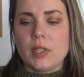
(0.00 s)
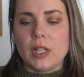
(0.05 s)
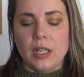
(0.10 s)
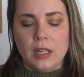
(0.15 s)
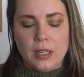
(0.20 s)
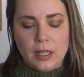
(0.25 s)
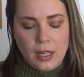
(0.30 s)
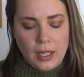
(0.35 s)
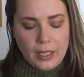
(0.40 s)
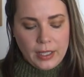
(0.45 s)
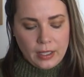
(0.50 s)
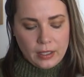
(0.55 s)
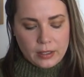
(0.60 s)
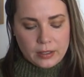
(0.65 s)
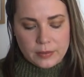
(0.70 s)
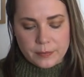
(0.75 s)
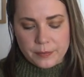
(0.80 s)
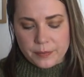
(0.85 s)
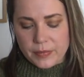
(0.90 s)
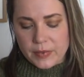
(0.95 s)

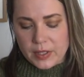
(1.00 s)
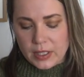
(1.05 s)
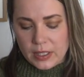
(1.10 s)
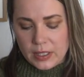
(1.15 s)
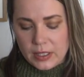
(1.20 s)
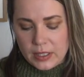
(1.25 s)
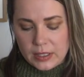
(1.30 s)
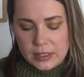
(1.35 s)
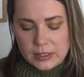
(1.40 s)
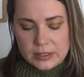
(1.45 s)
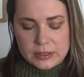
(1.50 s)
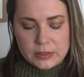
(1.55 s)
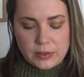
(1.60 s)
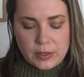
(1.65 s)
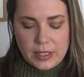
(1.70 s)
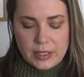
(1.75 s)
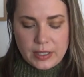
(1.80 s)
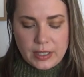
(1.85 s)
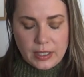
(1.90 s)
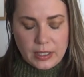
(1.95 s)
nylon, so
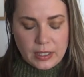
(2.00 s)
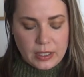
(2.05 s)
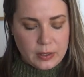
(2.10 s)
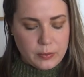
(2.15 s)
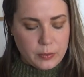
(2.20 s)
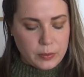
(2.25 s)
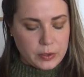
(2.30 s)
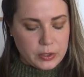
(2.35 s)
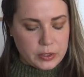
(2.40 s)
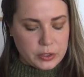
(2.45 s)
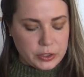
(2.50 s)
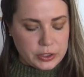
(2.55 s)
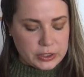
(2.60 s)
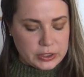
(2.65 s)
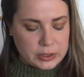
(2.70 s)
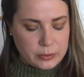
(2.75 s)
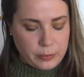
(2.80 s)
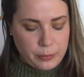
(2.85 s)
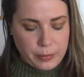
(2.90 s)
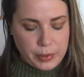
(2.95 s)
I think it would
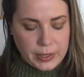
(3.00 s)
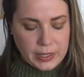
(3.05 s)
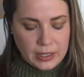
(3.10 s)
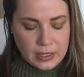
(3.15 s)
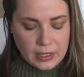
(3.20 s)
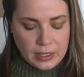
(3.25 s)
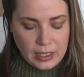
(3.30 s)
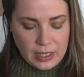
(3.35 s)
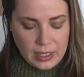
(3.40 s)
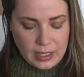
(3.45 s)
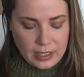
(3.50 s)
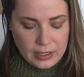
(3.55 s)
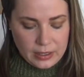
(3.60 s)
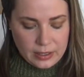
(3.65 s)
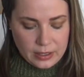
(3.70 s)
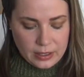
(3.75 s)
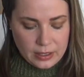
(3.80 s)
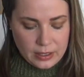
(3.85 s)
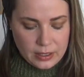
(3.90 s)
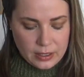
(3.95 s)
just peel and